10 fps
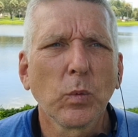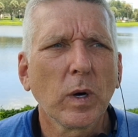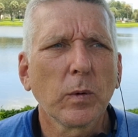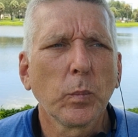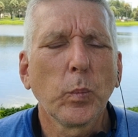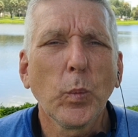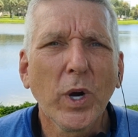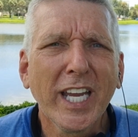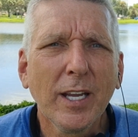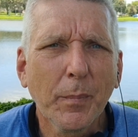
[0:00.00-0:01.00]
what
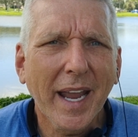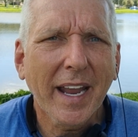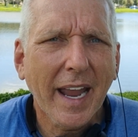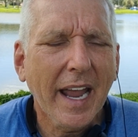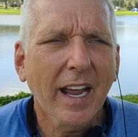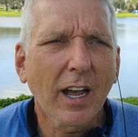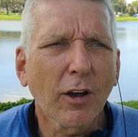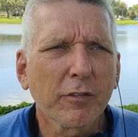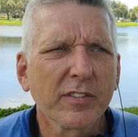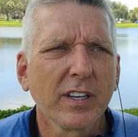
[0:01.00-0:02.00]
we may
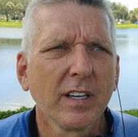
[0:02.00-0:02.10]
have,